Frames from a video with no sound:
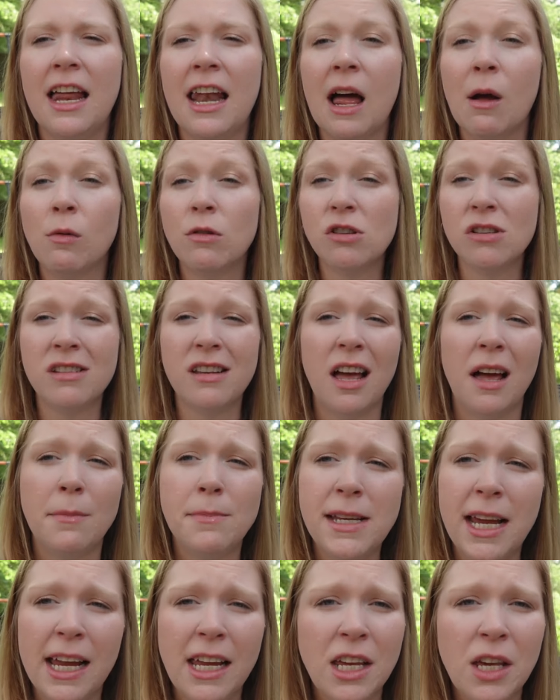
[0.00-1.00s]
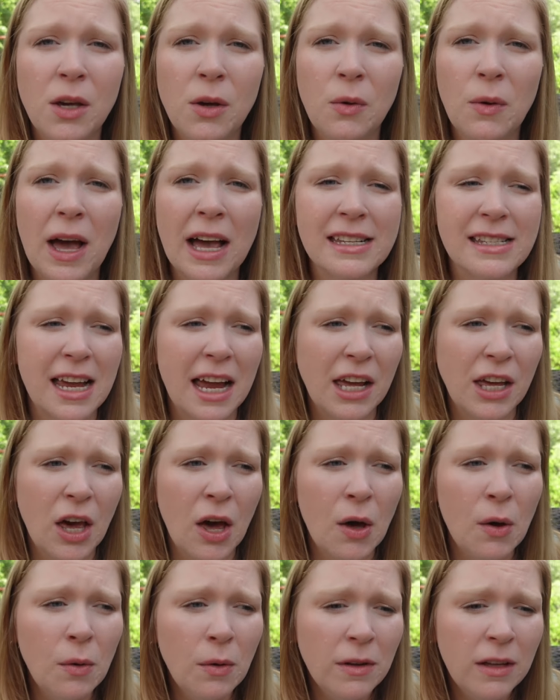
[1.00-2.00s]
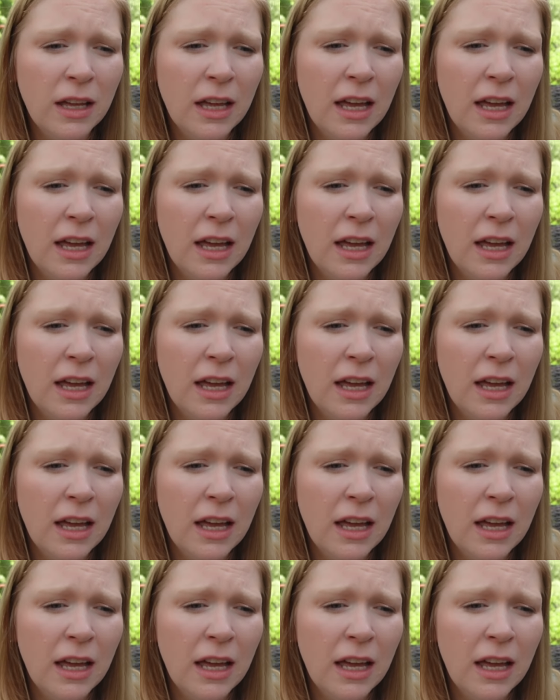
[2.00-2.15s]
and I will just update you as I go.